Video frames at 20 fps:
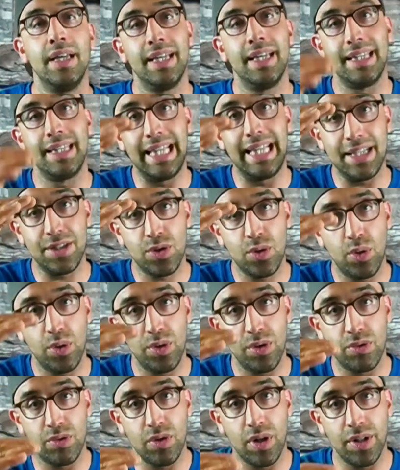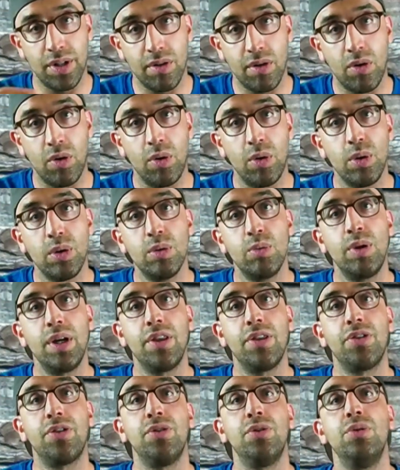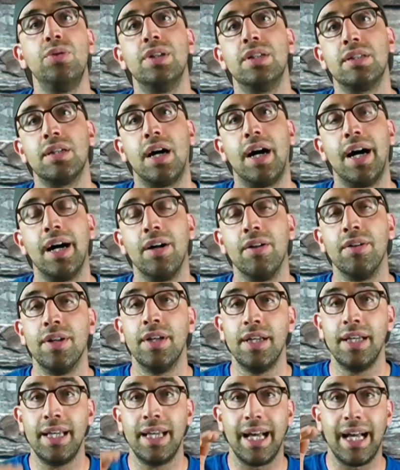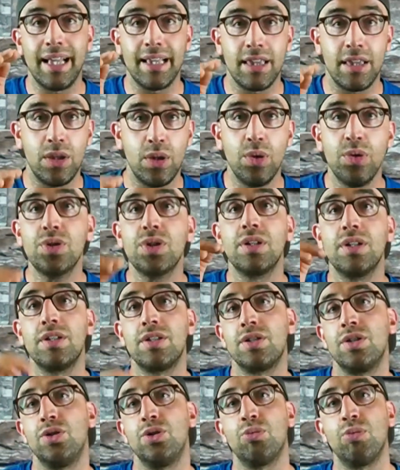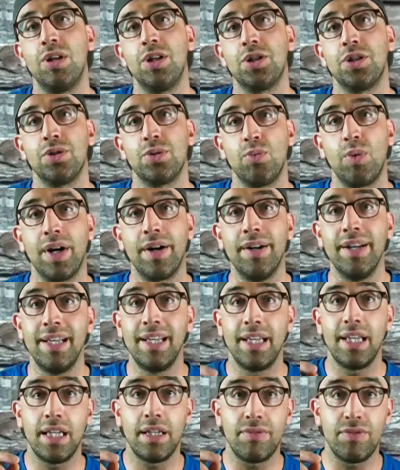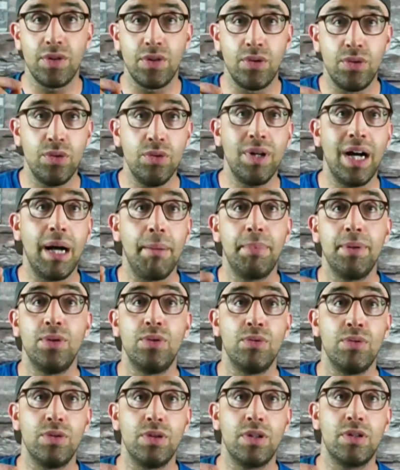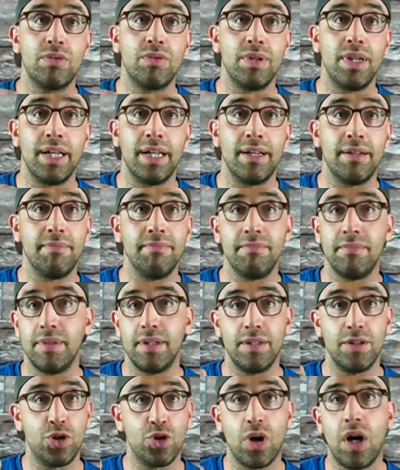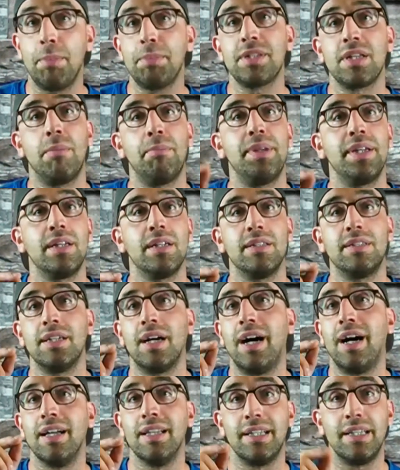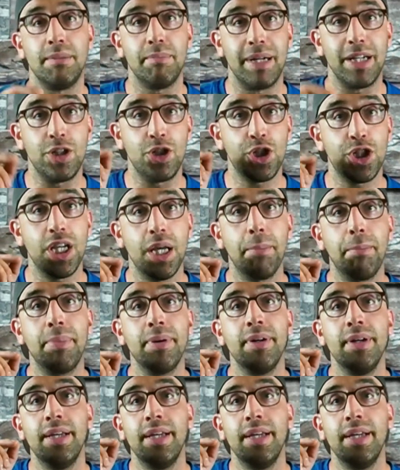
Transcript: That's going to run all the way through the tile. And those are the situations where if you do happen to drop something on a tile and it might chip,